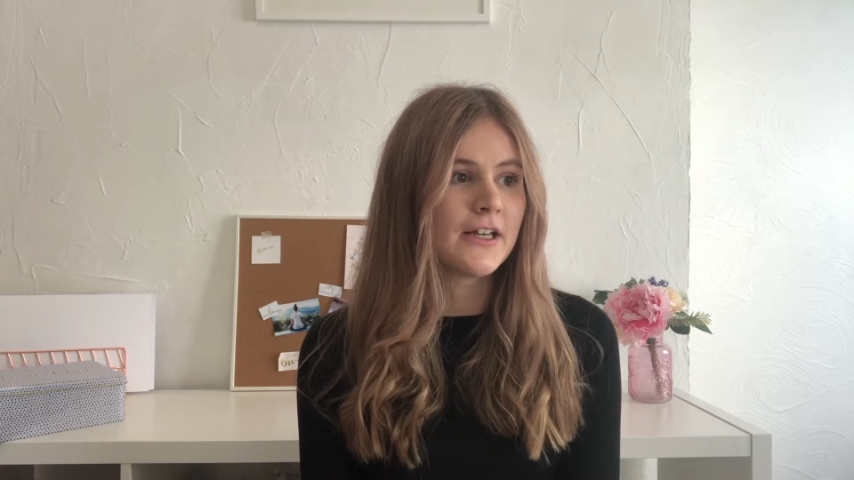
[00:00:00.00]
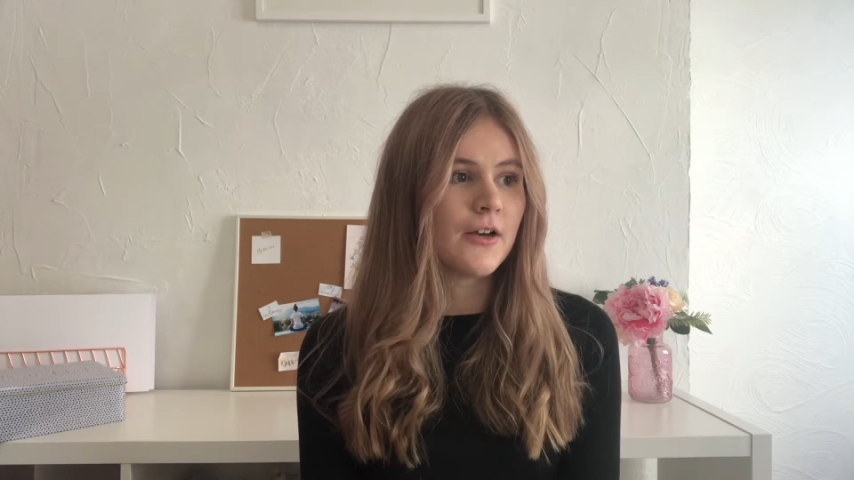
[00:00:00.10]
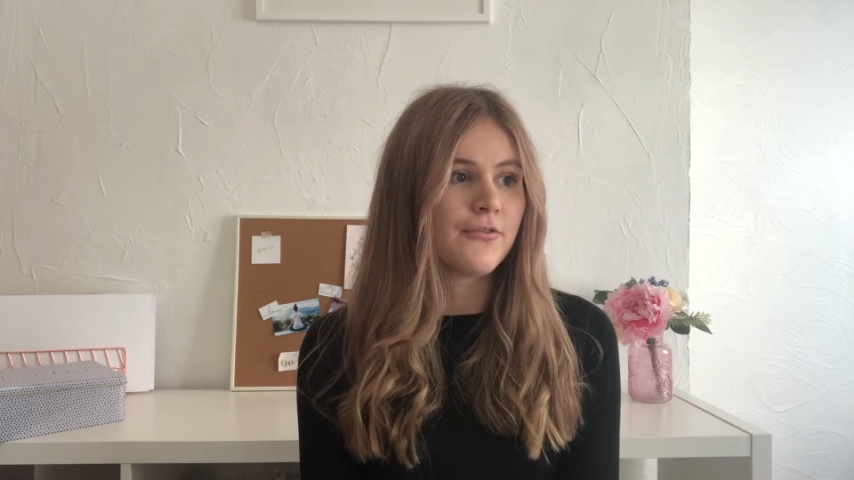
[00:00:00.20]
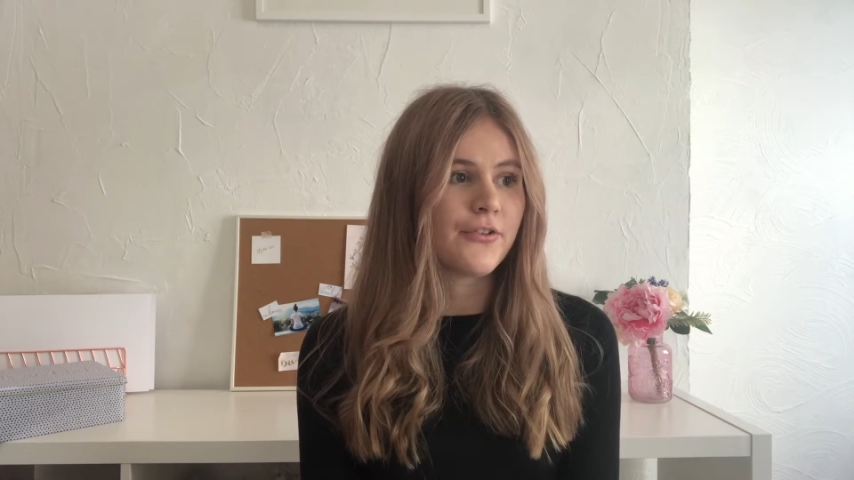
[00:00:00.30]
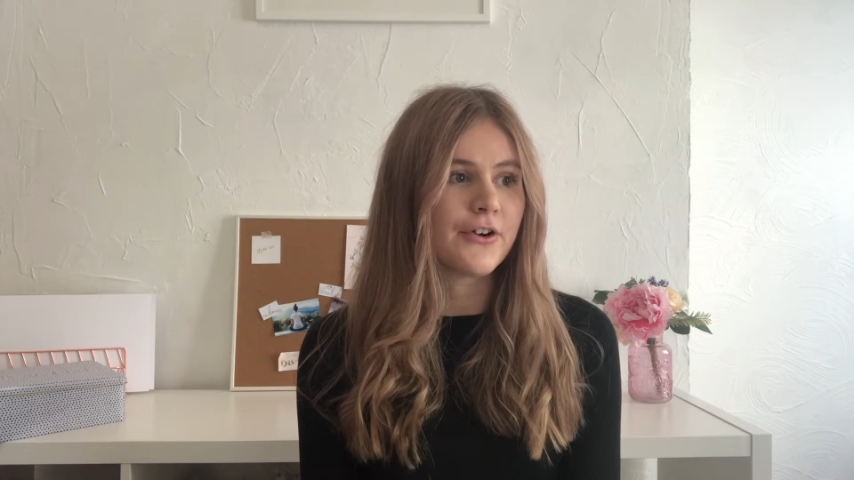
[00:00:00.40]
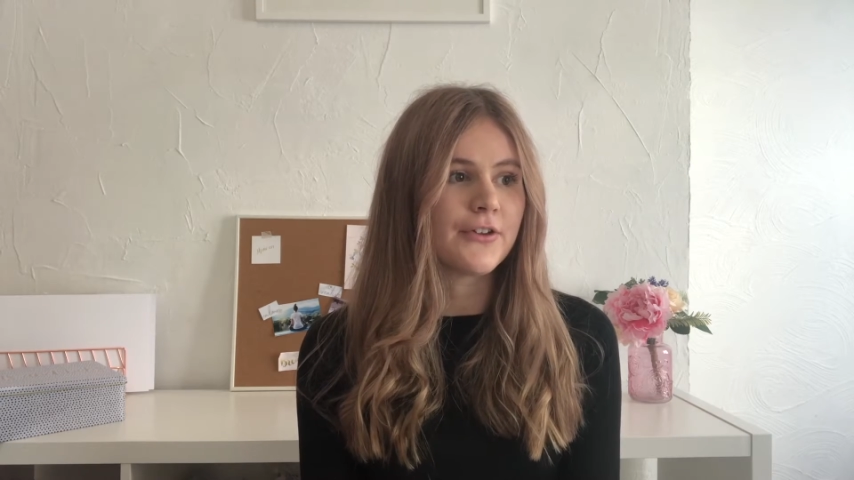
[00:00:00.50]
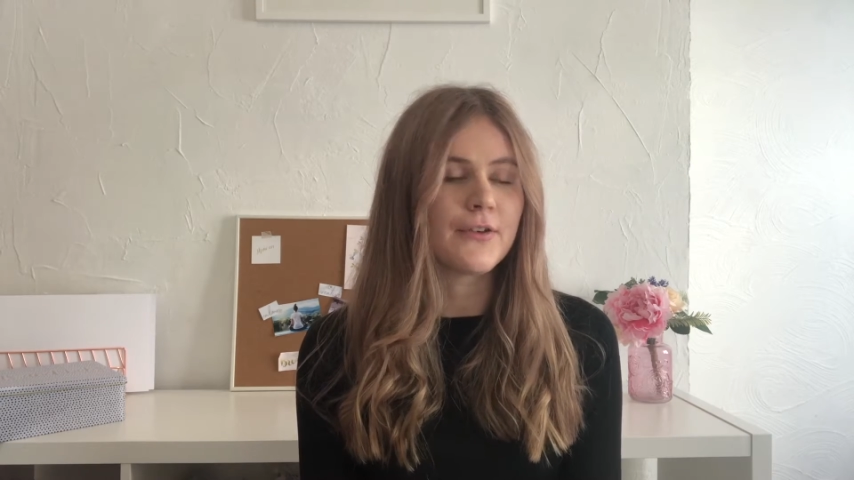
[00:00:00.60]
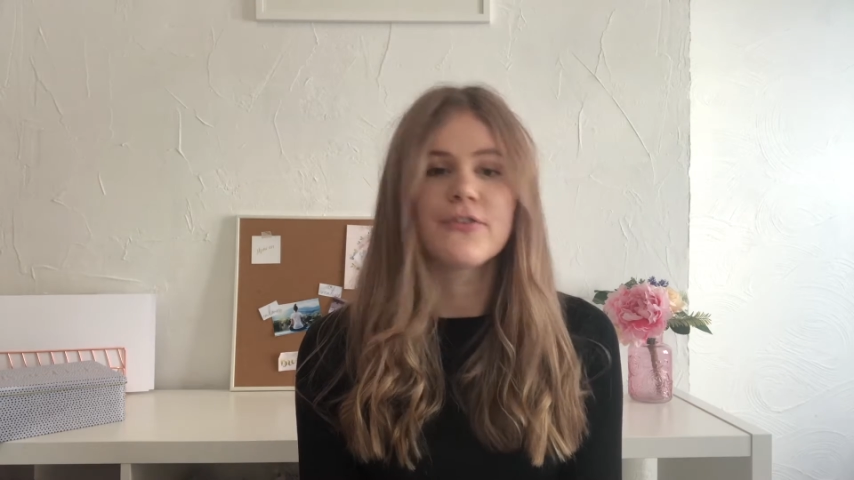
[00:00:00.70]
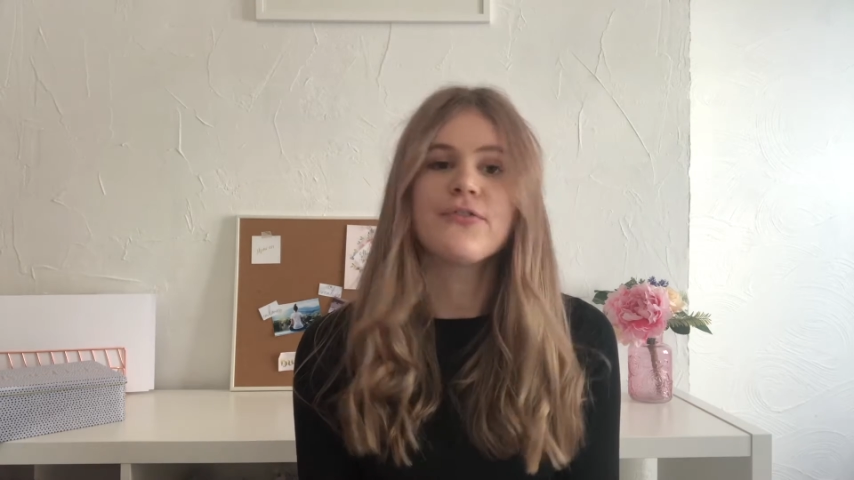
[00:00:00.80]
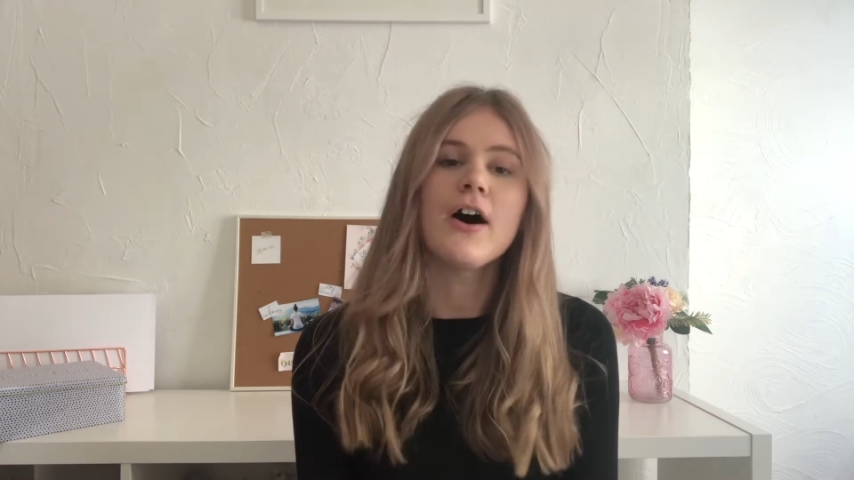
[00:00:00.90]
through, there are
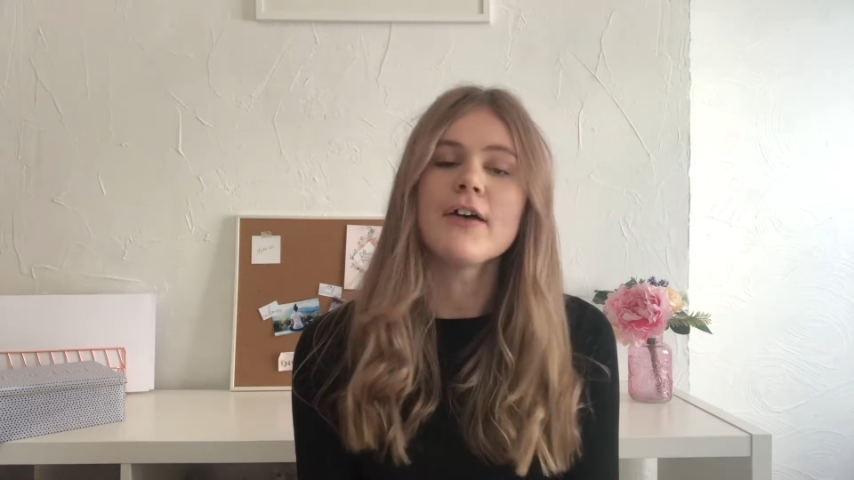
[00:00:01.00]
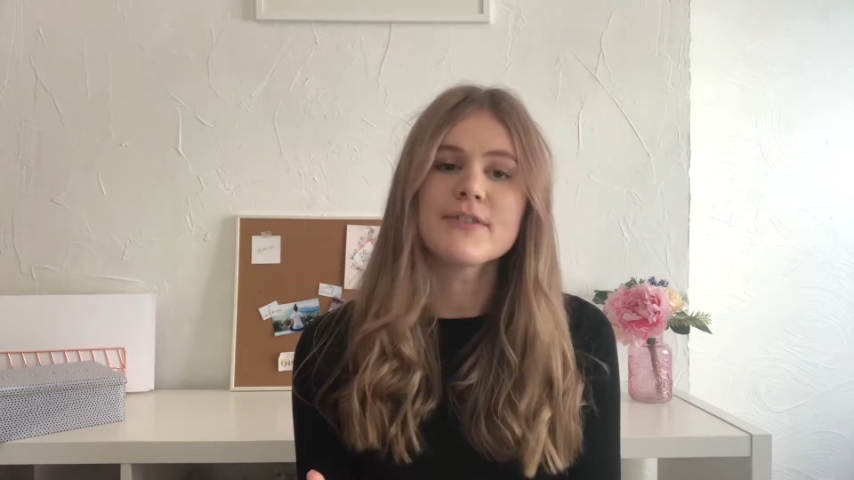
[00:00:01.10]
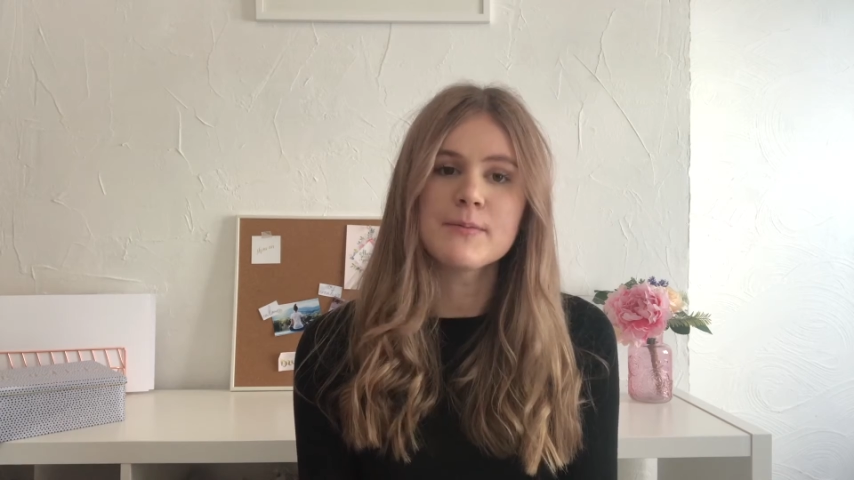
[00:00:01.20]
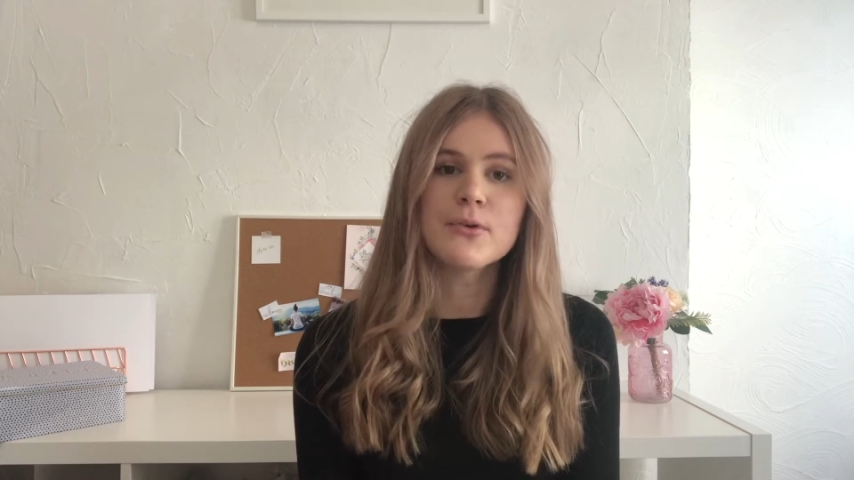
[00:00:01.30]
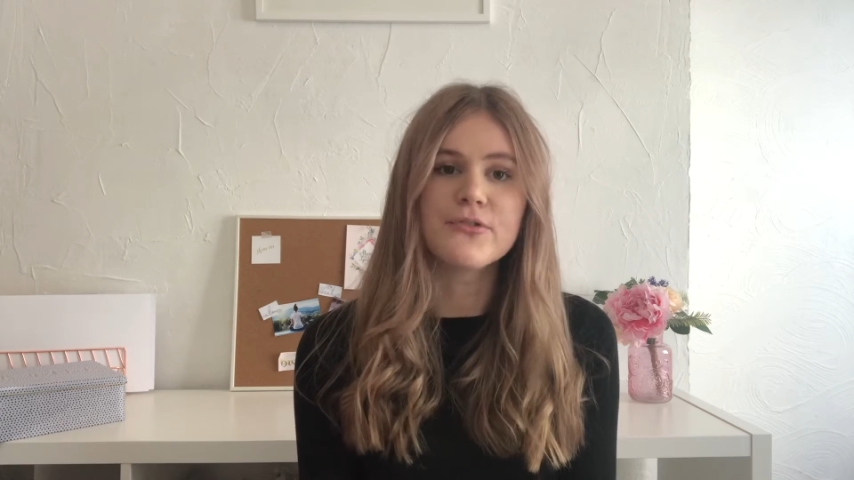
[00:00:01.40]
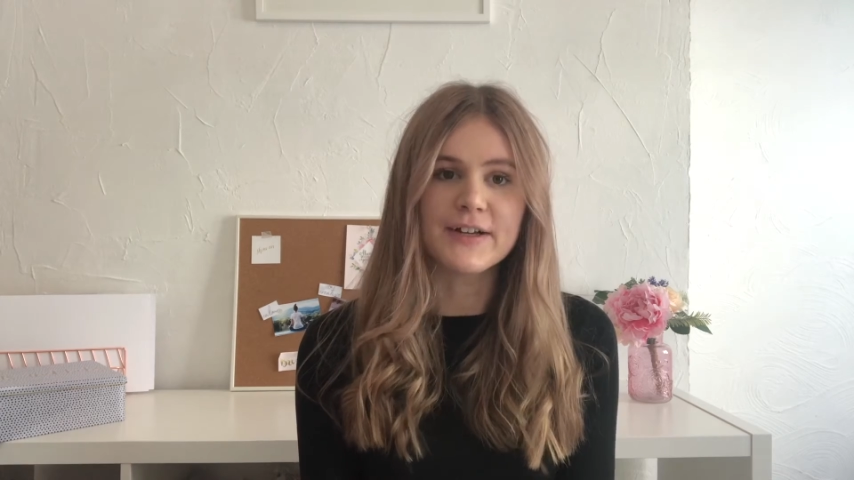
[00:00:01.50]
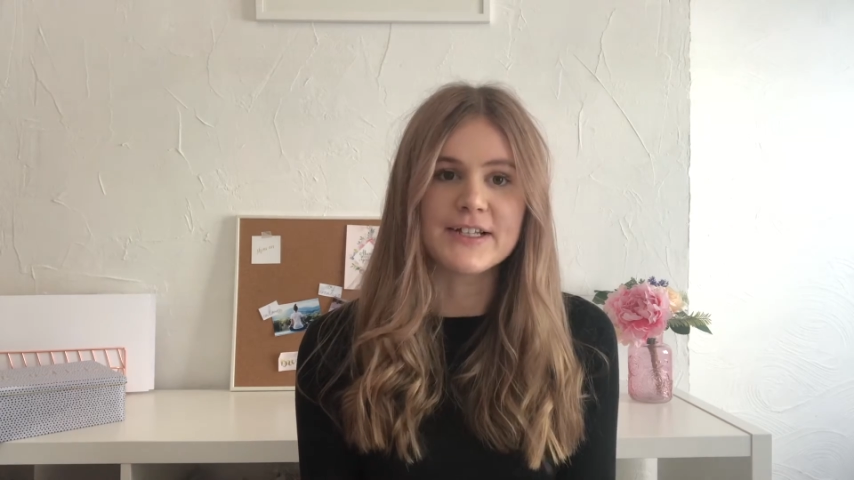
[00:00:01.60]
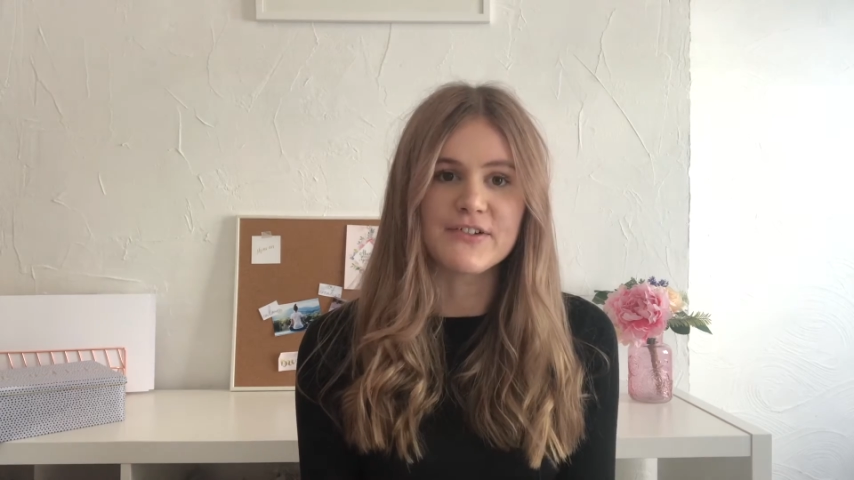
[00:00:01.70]
5 simple things